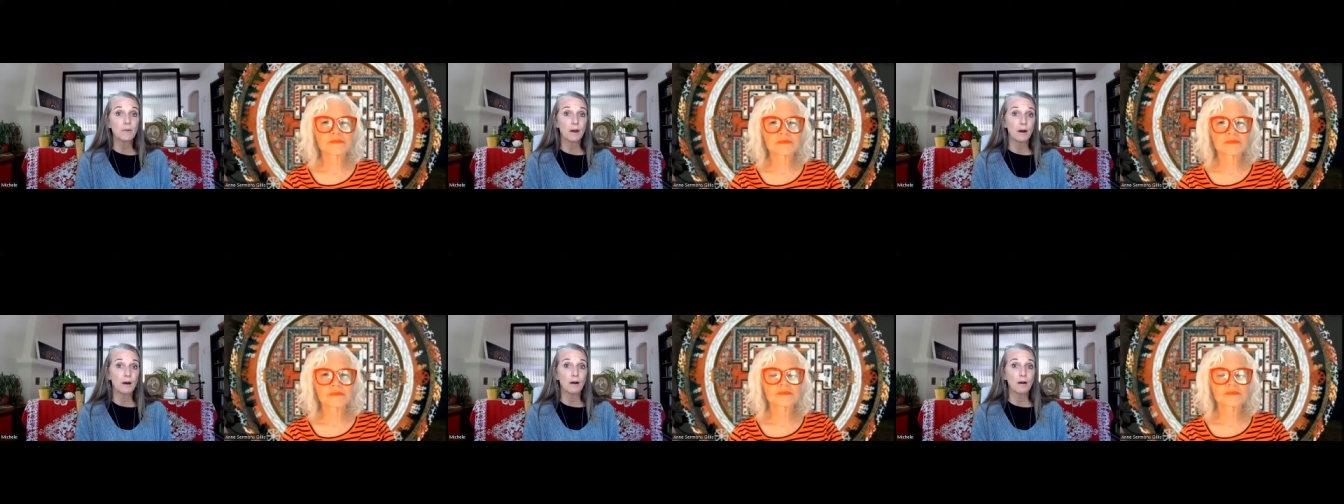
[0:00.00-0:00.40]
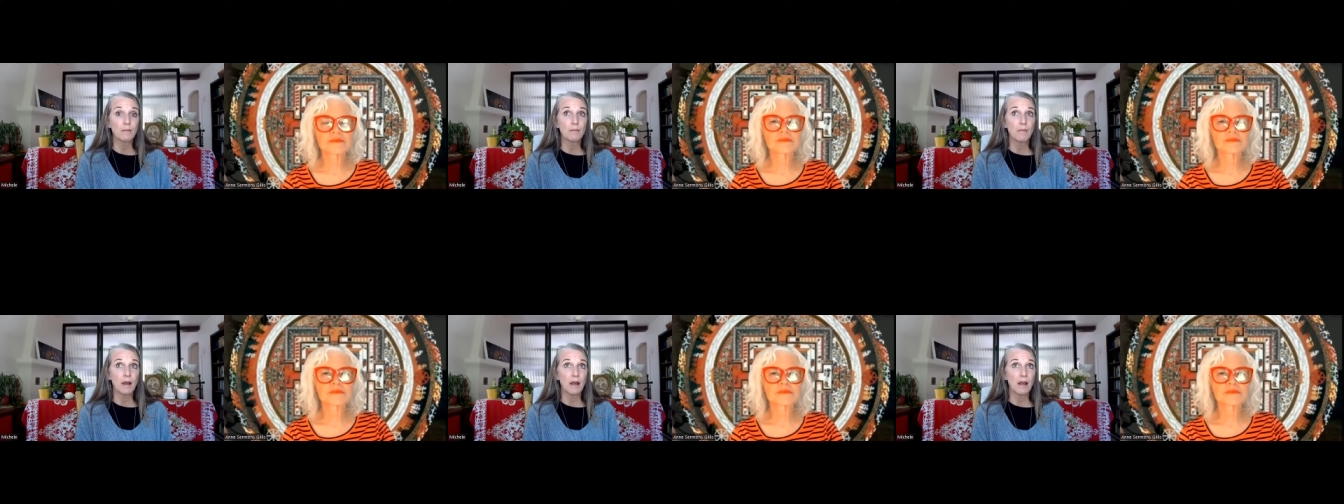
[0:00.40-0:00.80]

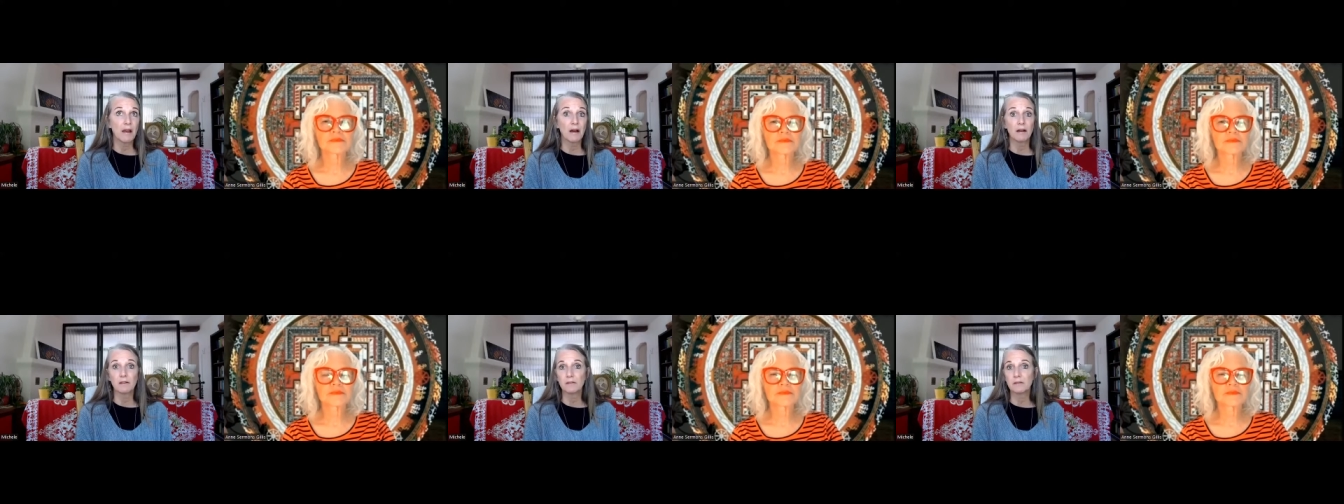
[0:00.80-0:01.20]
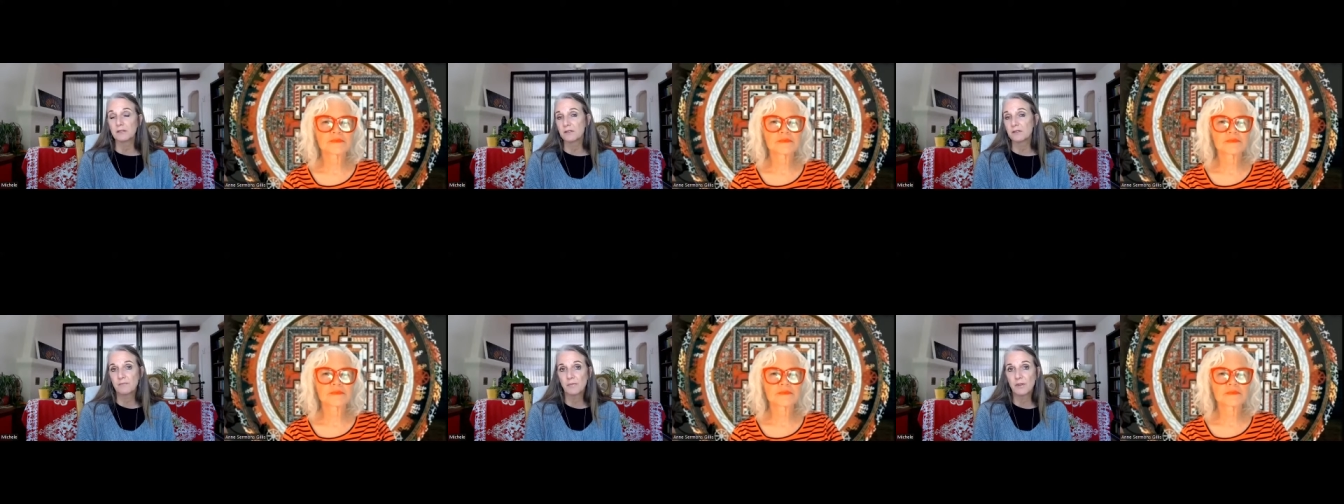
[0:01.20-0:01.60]
and
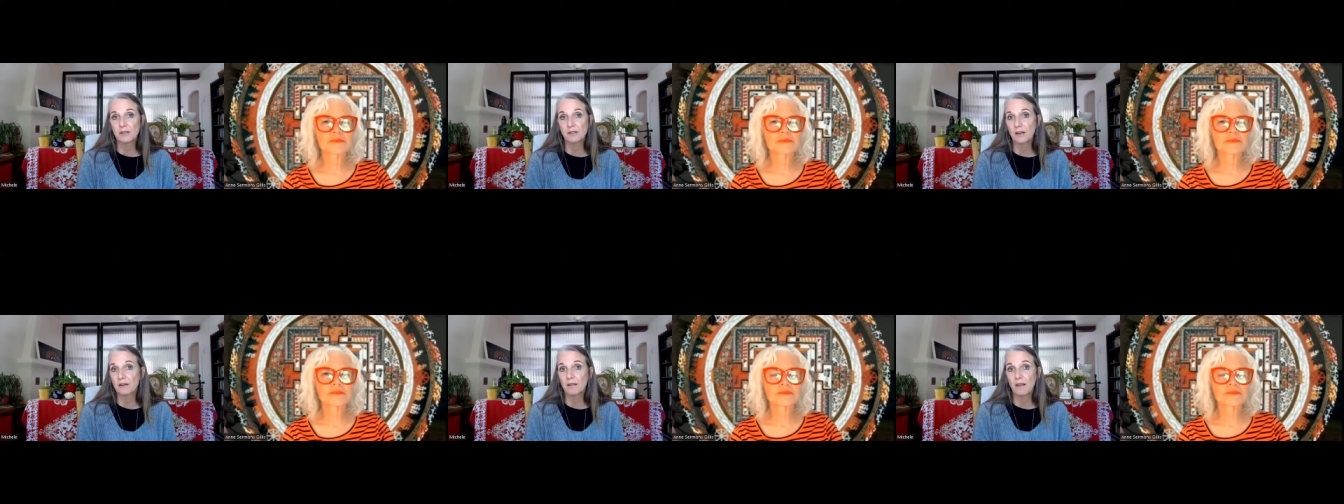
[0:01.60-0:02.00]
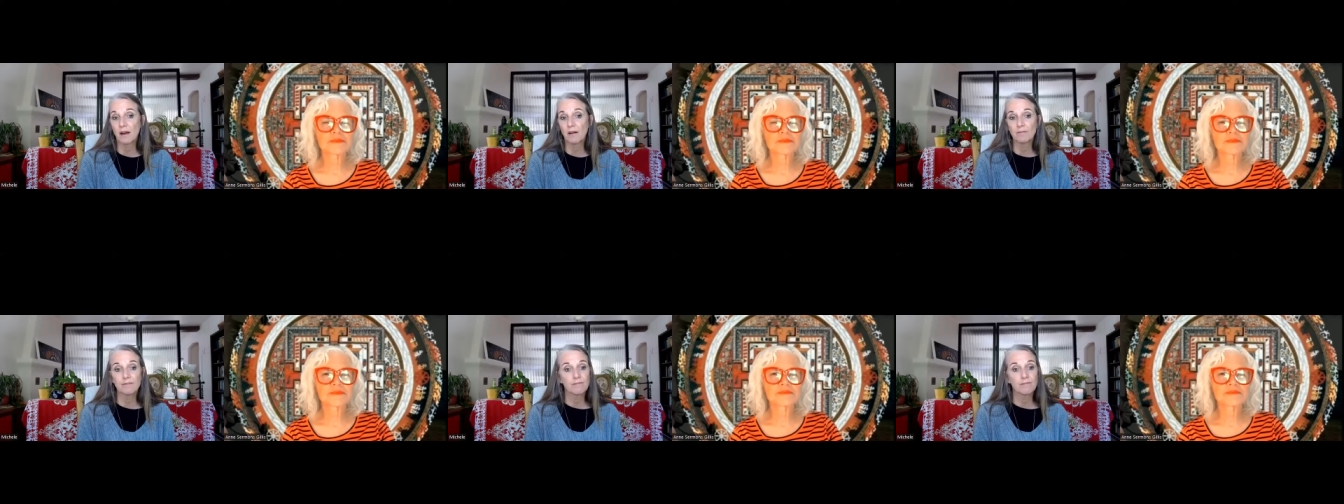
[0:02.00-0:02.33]
things like that.